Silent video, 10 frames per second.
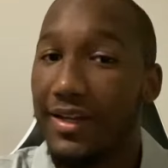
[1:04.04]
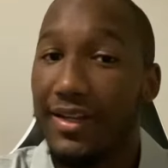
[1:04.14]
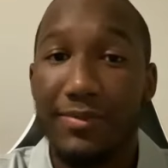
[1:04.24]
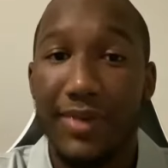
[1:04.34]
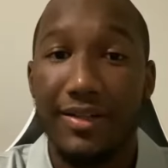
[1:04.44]
he
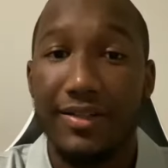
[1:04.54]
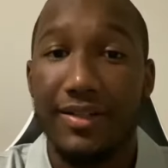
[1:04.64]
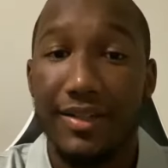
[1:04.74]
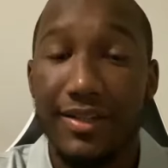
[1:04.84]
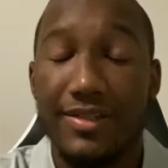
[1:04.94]
made it look
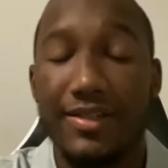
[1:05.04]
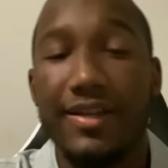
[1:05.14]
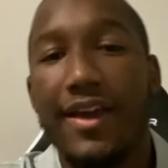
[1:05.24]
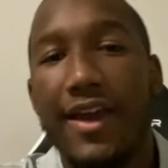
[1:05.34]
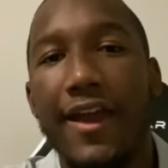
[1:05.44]
easy.
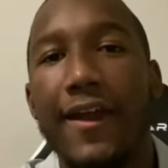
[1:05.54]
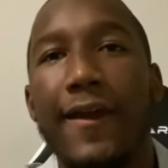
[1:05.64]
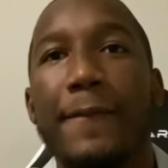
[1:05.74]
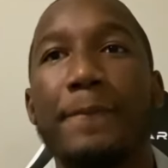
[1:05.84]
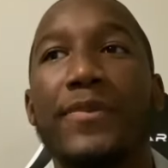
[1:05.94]

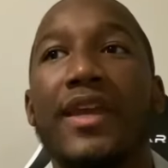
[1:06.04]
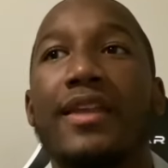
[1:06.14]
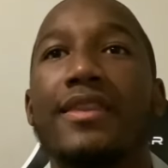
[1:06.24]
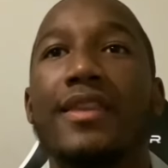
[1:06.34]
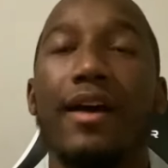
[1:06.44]
And
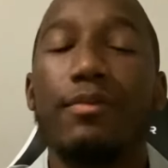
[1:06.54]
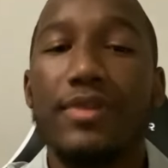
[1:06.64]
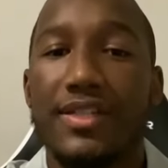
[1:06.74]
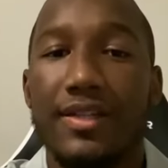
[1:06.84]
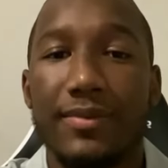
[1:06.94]
that
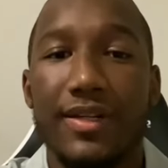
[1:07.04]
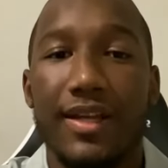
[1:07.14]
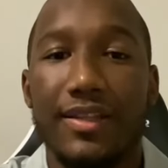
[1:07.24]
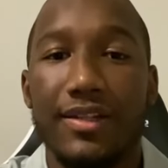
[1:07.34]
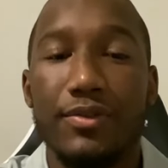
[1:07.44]
was something
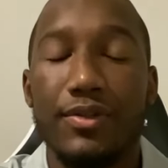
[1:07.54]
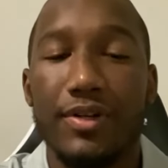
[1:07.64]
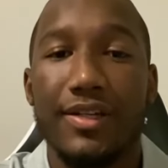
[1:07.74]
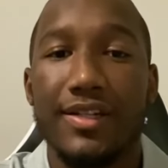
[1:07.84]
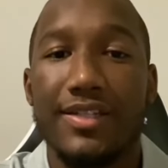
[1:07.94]
that the New
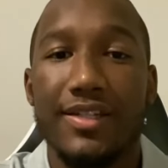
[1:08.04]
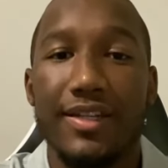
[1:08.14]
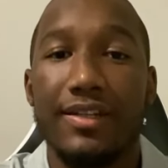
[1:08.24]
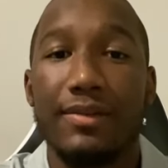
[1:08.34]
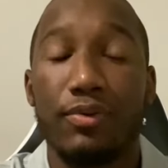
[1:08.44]
York Knicks
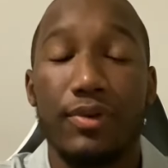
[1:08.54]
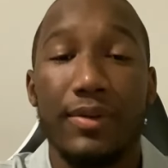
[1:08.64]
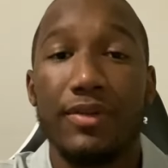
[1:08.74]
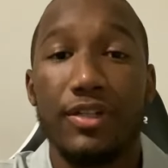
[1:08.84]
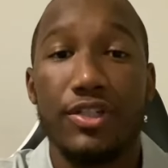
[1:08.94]
needed,
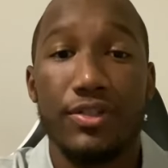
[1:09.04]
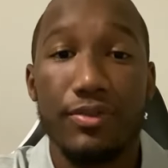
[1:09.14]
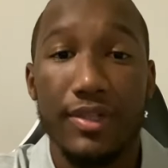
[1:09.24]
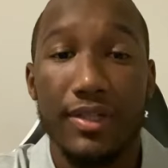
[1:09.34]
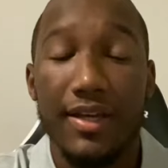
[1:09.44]
perimeter
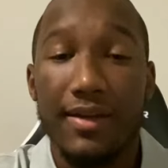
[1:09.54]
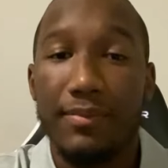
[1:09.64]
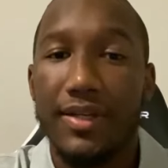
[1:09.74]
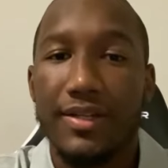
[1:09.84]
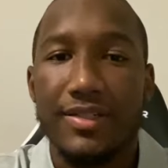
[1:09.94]
shooting,
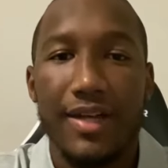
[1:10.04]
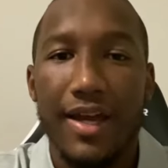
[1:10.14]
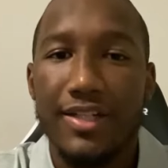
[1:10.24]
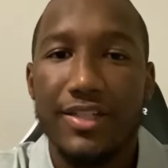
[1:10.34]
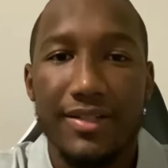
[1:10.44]
because
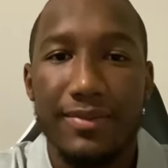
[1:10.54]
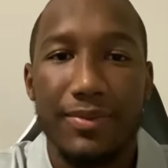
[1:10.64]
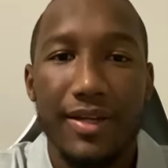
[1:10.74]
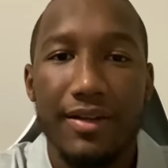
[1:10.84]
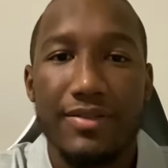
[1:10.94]
last year in the
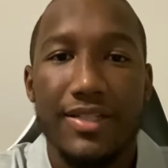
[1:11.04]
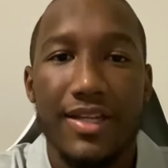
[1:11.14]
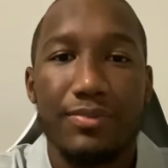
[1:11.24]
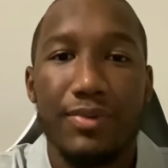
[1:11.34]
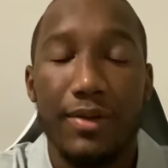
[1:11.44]
playoffs,
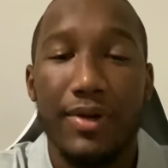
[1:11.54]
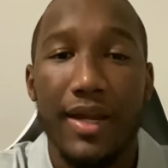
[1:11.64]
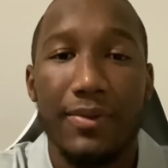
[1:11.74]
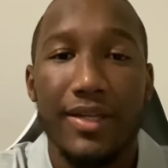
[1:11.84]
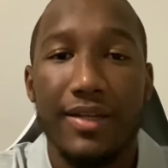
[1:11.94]
that's why they
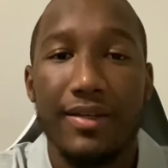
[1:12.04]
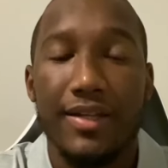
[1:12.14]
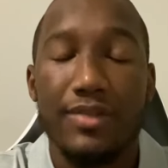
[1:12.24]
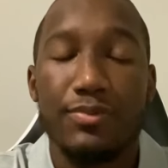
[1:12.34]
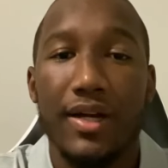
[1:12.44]

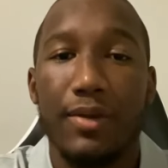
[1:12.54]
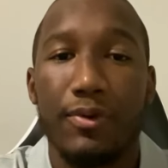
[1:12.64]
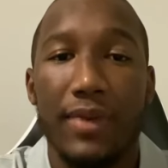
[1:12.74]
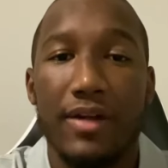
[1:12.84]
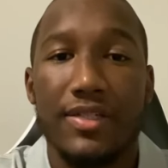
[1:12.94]
were
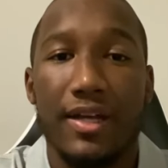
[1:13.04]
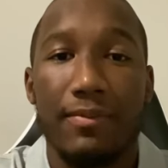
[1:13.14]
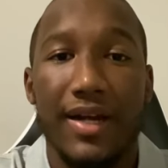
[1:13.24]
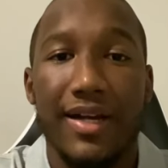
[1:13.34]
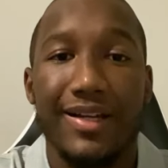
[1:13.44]
bounced out
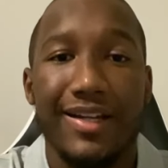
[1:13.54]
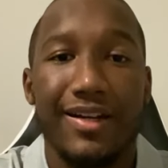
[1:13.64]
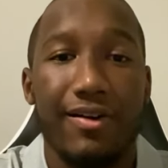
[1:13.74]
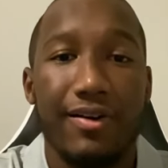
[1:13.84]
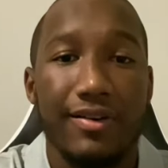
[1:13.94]
by the Atlanta
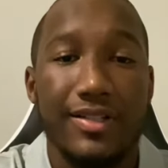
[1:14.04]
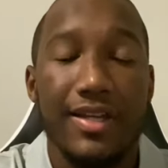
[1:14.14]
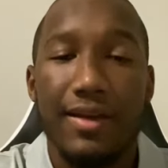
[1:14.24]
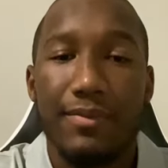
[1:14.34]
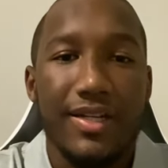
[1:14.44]
Hawks,
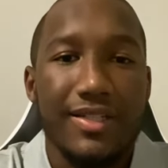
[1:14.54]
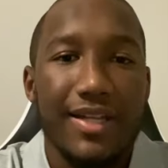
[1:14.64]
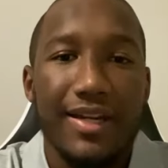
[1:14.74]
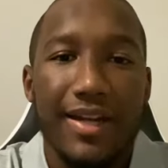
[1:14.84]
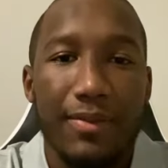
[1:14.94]
because they
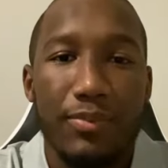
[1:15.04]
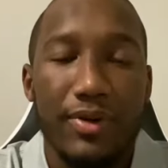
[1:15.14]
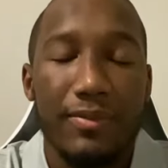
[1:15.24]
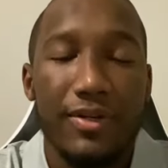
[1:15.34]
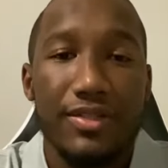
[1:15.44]
didn't have
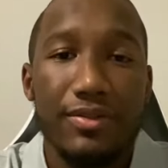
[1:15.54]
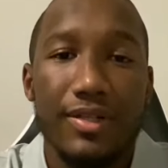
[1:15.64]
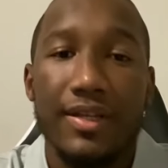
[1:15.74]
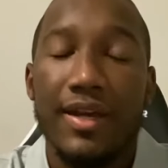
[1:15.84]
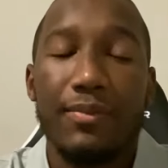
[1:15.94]
perimeter
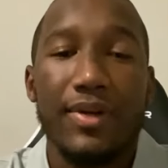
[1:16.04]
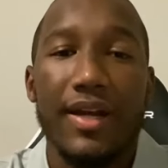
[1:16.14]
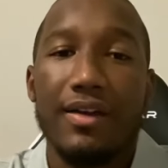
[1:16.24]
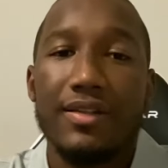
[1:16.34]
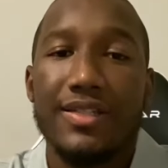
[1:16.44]
shooting. But
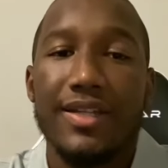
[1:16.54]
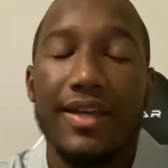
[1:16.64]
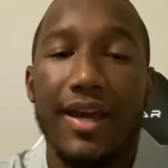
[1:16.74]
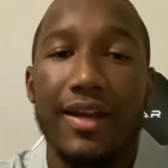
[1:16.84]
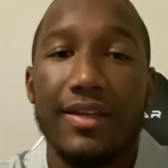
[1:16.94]
now since they
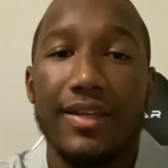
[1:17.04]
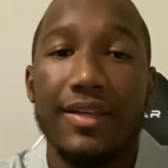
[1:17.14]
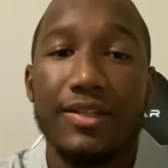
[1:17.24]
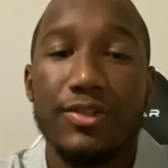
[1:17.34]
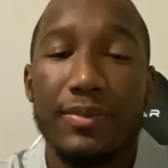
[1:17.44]
added key
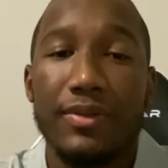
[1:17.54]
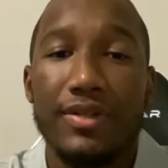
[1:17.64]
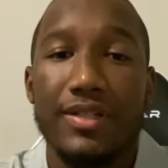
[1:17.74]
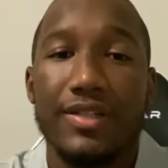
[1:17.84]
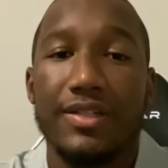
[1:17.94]

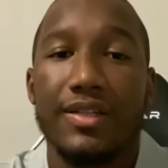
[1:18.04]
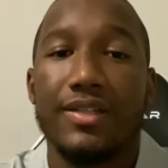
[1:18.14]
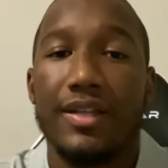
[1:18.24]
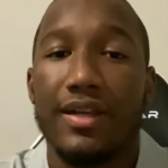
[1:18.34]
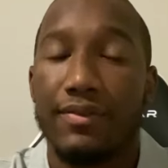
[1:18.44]
contributors such as
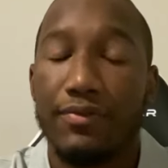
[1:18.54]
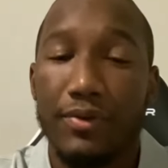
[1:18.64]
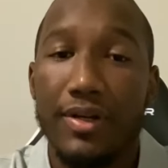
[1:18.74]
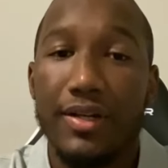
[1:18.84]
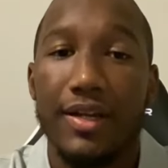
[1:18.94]
Evan
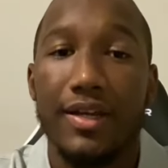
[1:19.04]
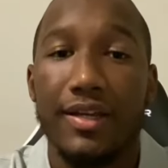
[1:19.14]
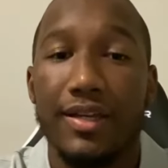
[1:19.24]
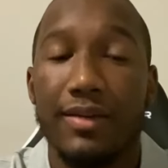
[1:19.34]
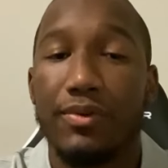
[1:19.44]
Fournier and
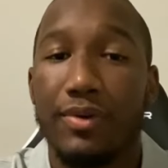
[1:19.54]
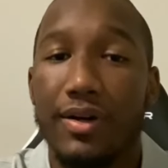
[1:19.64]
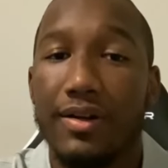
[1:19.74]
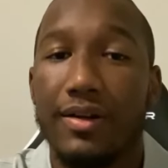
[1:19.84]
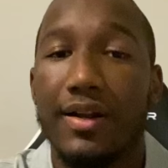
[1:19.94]
Kemba
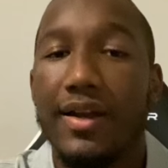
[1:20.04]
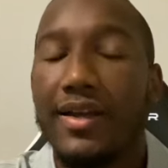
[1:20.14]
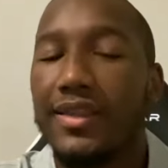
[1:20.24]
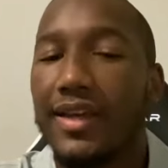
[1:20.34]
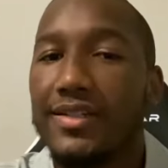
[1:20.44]
Walker,
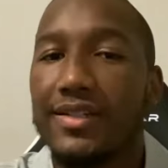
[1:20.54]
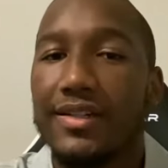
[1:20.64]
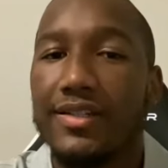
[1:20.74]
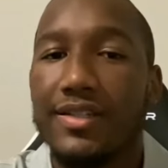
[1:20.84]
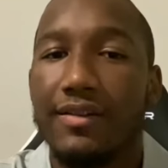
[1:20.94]
that's going
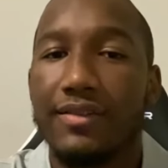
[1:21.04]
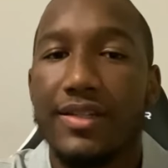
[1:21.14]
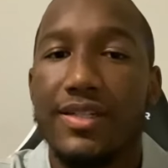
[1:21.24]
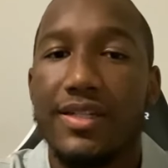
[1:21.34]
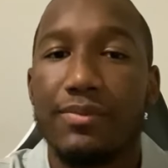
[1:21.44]
to serve this
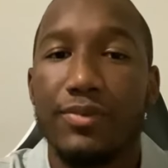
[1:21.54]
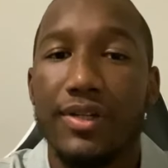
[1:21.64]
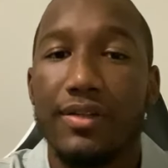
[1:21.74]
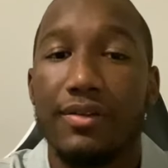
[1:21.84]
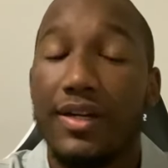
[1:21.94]
team
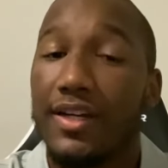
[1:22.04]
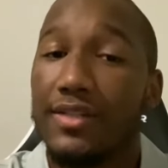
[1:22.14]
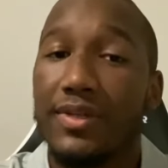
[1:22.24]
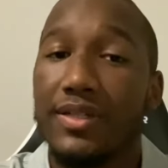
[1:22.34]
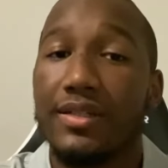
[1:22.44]
well,
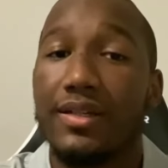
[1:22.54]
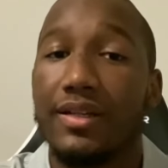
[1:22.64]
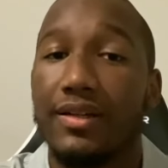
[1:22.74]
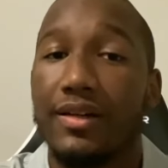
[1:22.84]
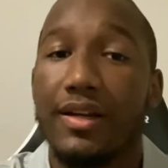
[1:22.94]
especially in
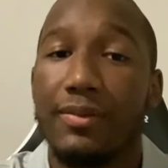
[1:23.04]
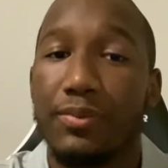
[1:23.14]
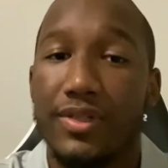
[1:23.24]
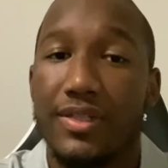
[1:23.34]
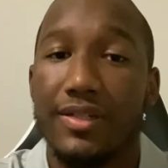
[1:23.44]
the later
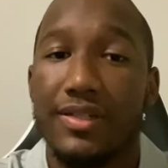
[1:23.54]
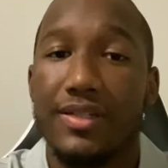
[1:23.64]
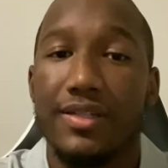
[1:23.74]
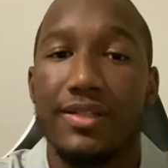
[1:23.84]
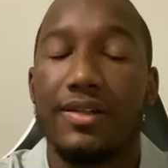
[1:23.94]
portion of the
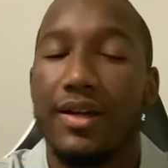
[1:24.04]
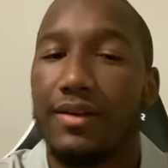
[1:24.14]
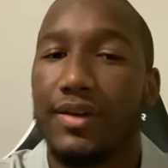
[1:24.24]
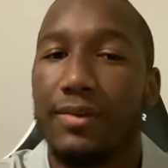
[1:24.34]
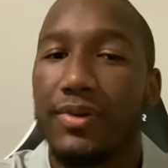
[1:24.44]
season, like
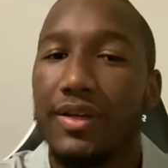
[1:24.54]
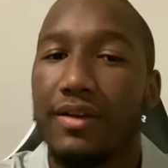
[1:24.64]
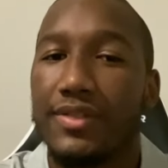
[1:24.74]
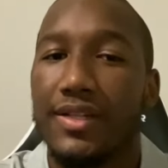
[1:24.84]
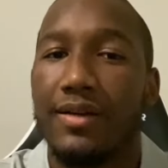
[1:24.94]
around
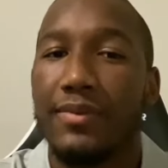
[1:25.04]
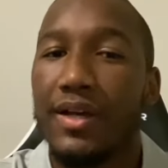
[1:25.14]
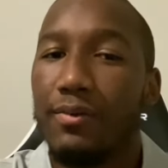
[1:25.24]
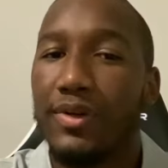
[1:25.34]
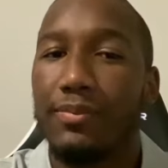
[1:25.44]
playoff time
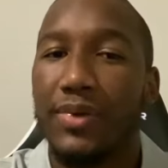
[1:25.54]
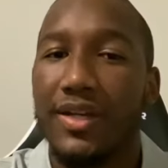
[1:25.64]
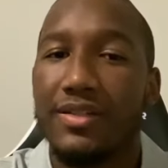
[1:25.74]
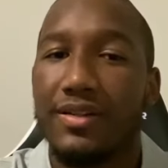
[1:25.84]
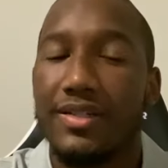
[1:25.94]
when the paint
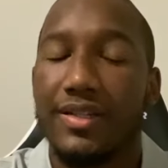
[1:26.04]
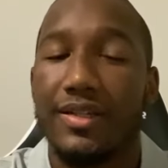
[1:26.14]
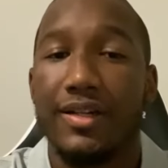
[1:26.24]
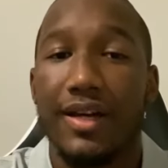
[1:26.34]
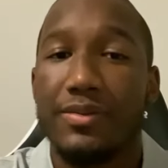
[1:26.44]
starts to get
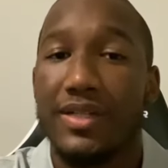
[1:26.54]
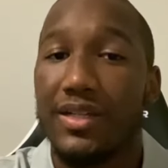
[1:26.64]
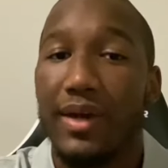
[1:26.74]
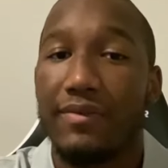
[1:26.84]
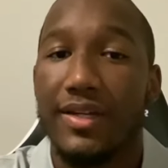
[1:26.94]
collapsed and you
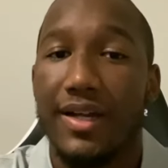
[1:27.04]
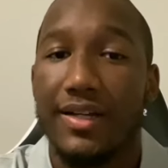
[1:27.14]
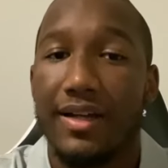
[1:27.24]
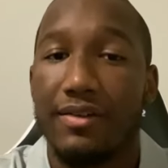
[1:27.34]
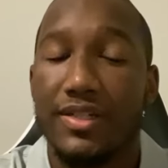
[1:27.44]
have to knock
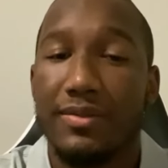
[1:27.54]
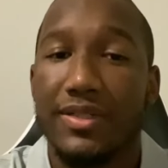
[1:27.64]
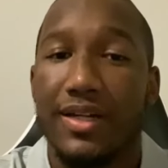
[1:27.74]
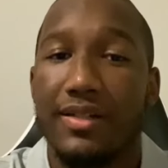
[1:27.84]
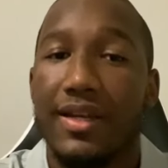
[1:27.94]
down jump
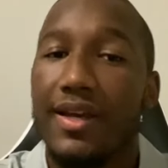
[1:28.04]
shots.